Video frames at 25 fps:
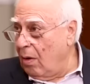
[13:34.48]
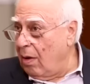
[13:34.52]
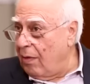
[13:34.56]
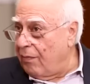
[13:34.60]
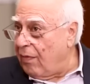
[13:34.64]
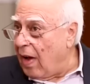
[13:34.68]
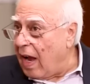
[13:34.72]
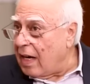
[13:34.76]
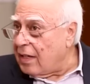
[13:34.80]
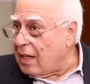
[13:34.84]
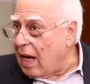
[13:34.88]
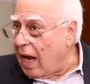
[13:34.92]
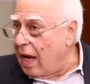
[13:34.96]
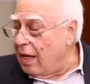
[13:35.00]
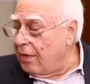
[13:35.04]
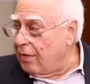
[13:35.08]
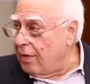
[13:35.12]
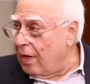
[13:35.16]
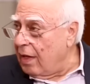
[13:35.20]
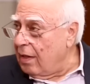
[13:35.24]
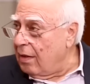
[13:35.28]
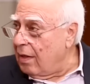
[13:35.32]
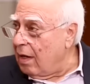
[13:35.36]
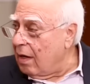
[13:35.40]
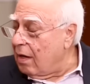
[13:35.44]
In fact, I
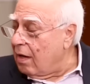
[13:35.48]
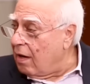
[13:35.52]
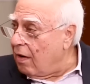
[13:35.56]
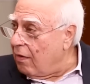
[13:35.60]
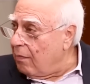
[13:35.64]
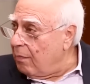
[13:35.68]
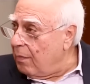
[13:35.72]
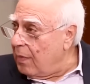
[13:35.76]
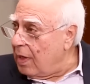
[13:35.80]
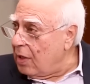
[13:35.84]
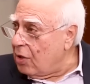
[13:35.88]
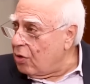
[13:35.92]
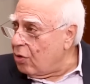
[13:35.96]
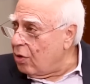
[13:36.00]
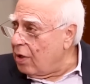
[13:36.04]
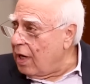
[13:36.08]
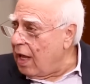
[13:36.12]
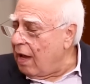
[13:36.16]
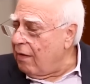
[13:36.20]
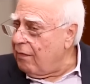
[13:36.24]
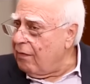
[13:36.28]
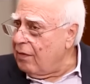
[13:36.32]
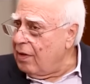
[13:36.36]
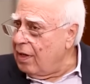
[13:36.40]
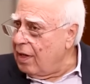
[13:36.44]
think the government should
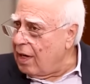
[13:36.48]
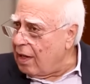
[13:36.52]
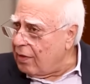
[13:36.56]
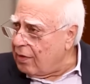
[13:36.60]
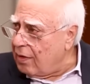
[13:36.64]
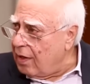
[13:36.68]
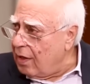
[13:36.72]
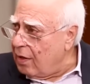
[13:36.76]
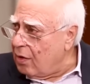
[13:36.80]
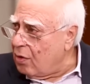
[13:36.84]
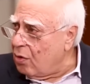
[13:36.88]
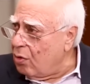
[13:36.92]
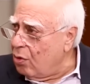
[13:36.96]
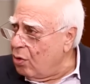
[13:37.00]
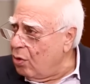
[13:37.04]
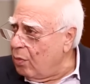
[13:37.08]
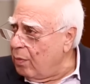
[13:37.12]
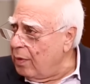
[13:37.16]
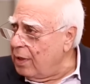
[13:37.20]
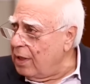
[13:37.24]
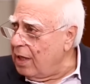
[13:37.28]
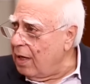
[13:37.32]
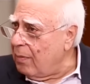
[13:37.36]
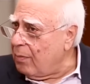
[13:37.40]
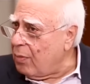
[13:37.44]
have nothing to do
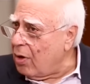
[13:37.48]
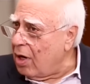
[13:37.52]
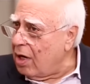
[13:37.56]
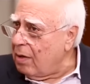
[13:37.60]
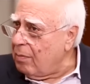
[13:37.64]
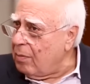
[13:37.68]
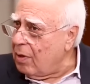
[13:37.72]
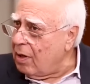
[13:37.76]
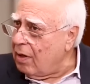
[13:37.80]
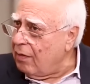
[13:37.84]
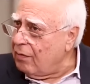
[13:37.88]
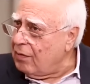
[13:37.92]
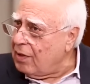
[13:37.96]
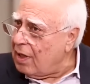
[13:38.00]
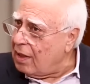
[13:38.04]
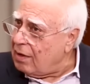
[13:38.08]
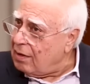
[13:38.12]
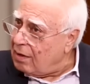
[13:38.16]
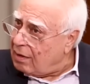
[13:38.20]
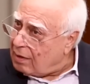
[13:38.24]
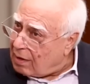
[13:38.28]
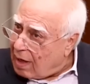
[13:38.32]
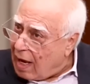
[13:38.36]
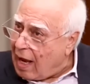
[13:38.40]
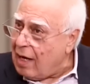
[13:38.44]
with the appointment of
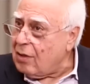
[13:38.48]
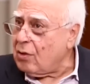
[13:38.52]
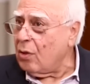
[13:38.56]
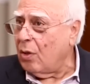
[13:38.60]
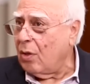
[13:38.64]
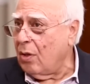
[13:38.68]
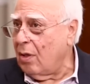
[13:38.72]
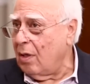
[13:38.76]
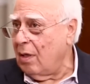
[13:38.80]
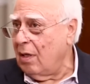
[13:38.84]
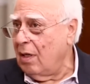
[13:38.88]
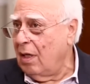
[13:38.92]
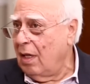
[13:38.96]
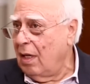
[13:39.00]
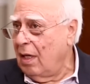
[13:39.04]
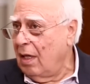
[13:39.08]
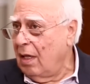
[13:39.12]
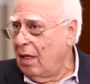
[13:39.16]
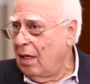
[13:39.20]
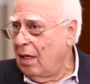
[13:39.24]
judges at all.